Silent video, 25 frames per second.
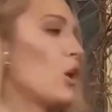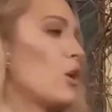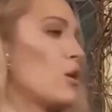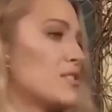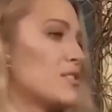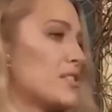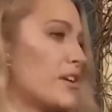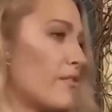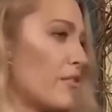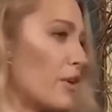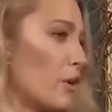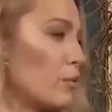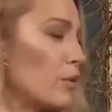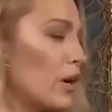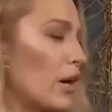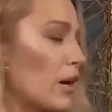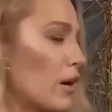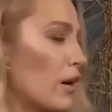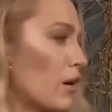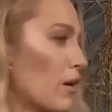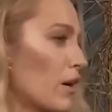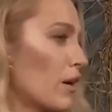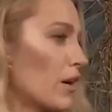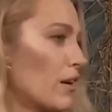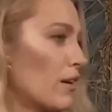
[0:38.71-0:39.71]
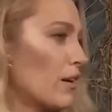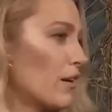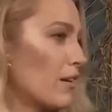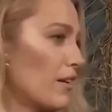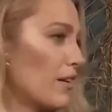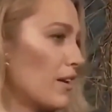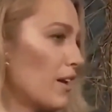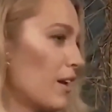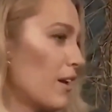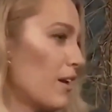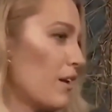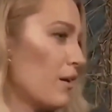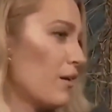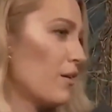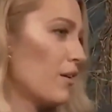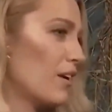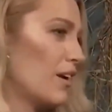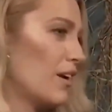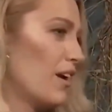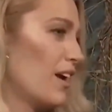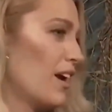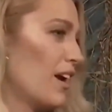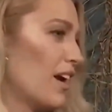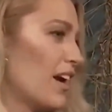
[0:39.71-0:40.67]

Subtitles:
The real kicker is the idea that the